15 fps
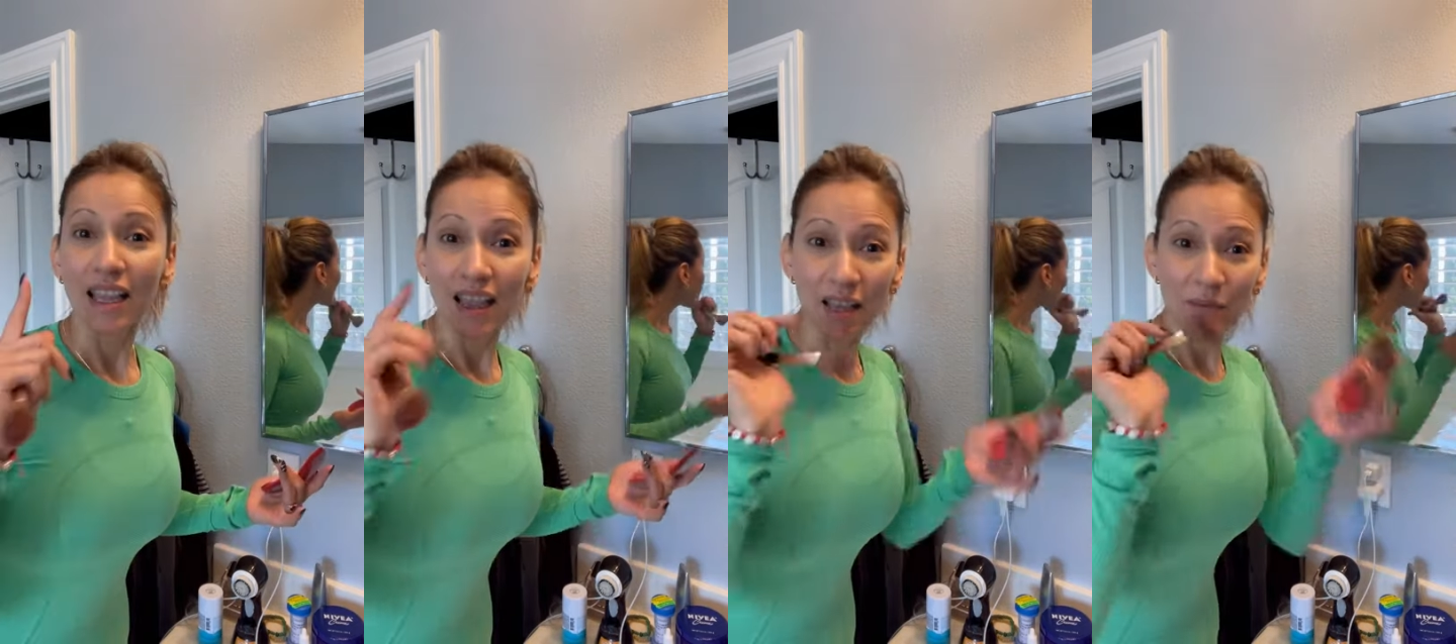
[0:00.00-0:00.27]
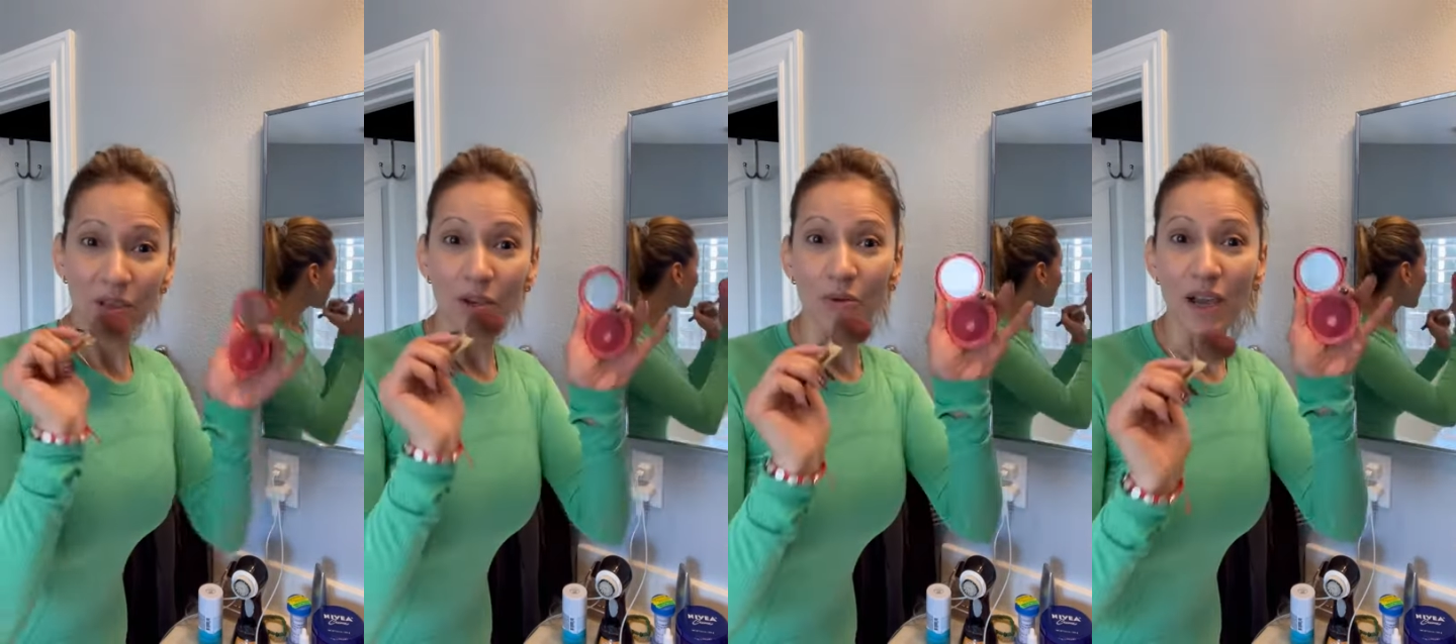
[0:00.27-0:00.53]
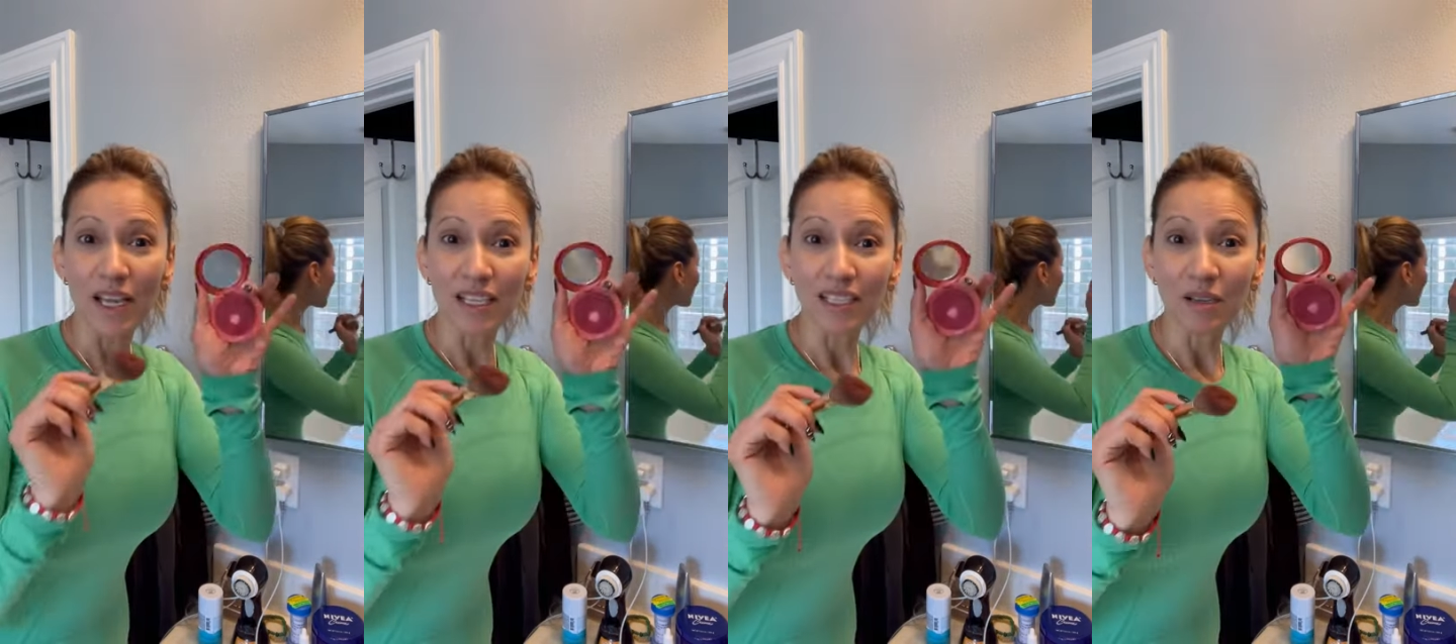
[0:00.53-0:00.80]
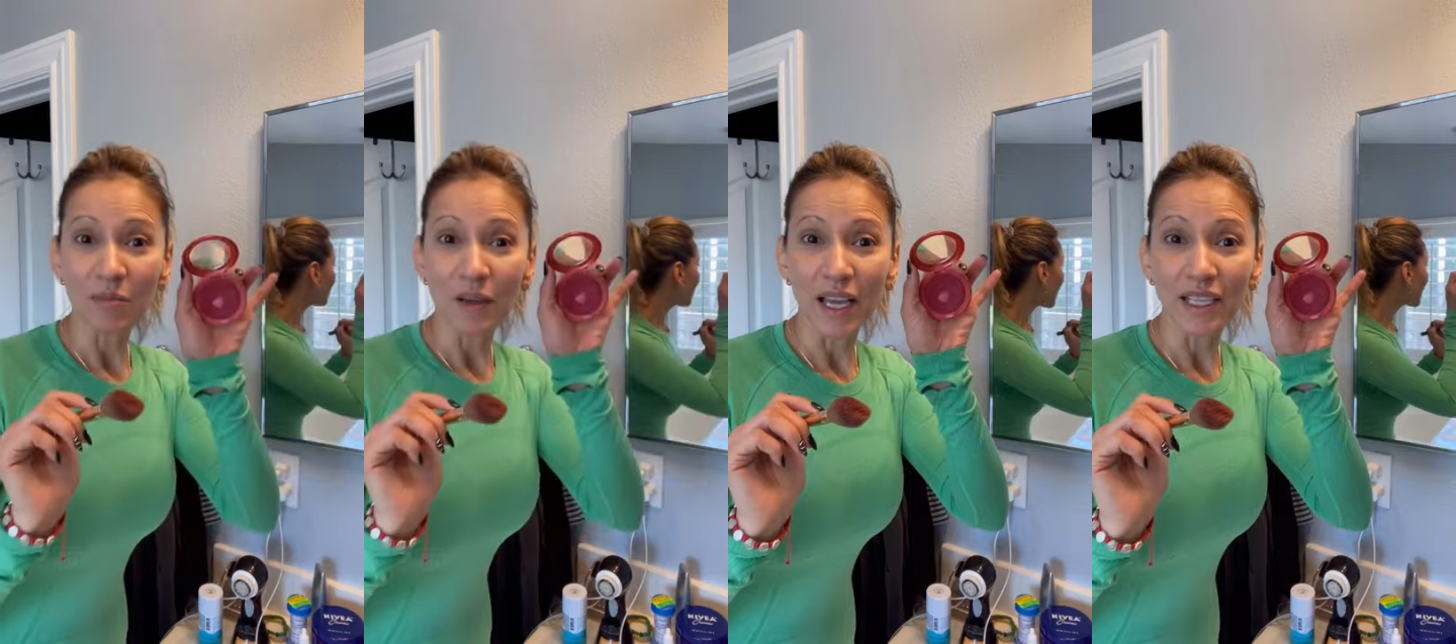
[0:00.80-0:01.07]
Let me go ahead
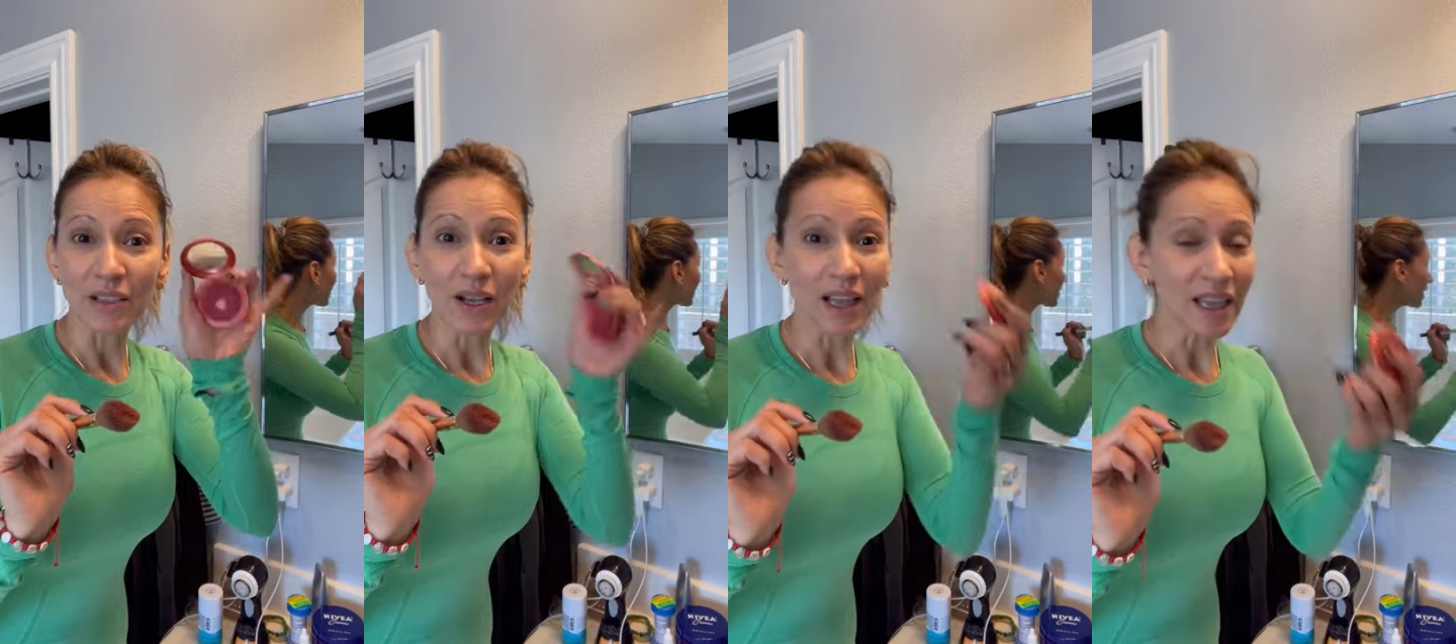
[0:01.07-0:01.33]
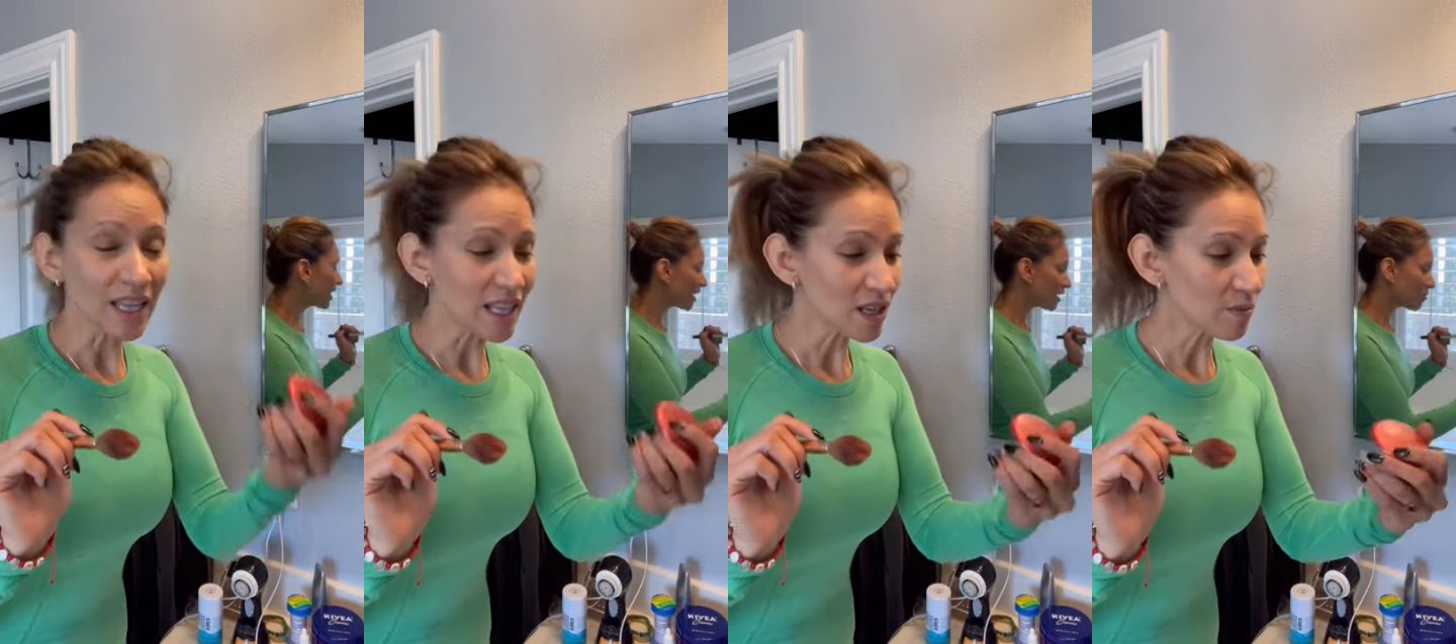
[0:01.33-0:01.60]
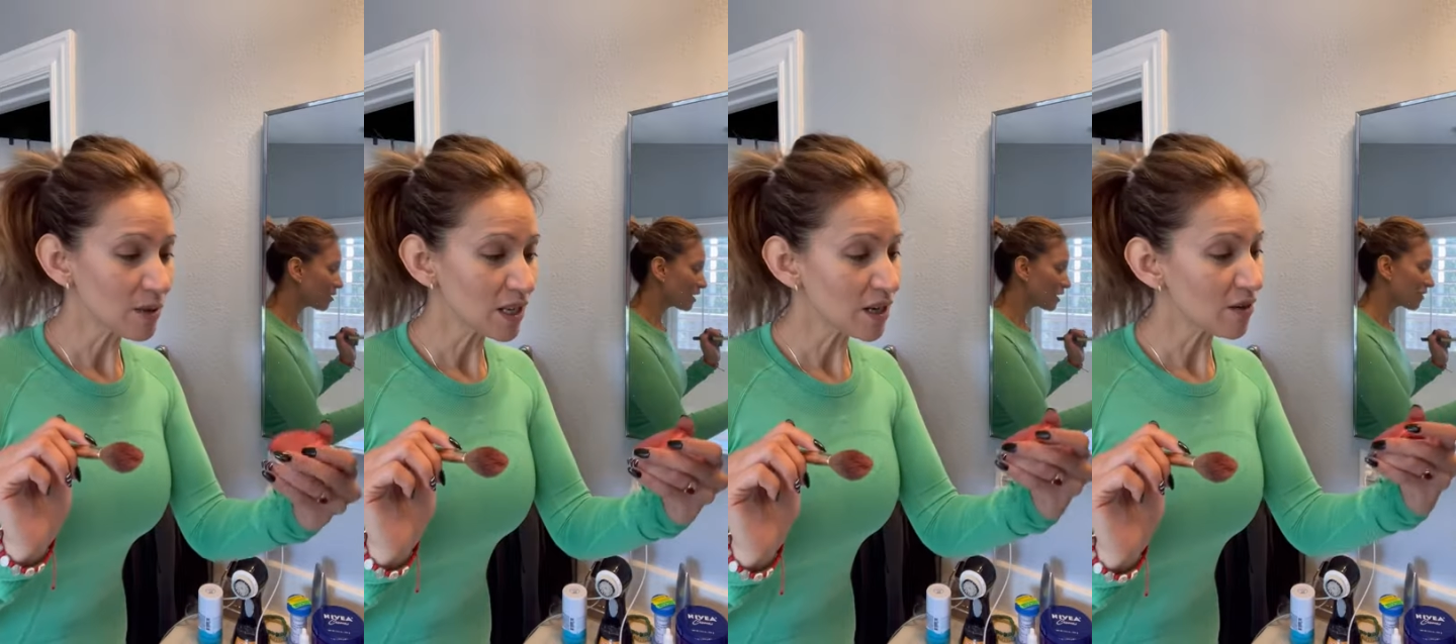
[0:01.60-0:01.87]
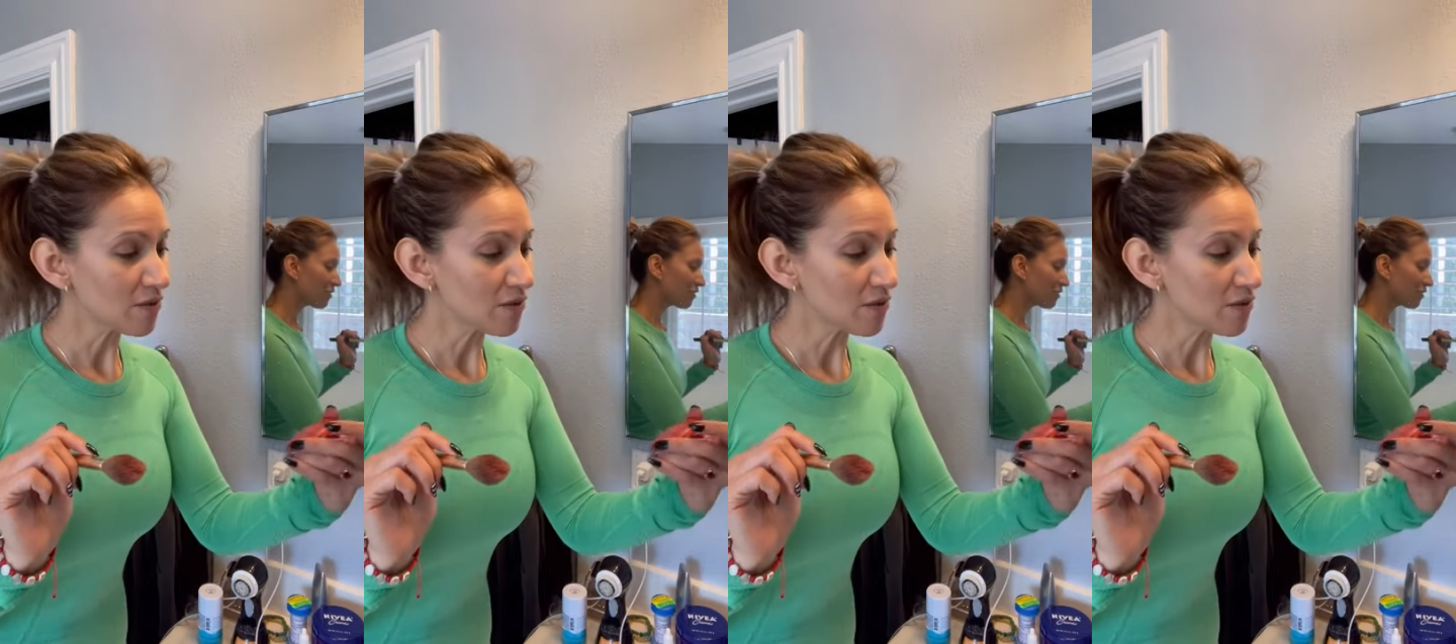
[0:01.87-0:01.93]
and apply now a little bit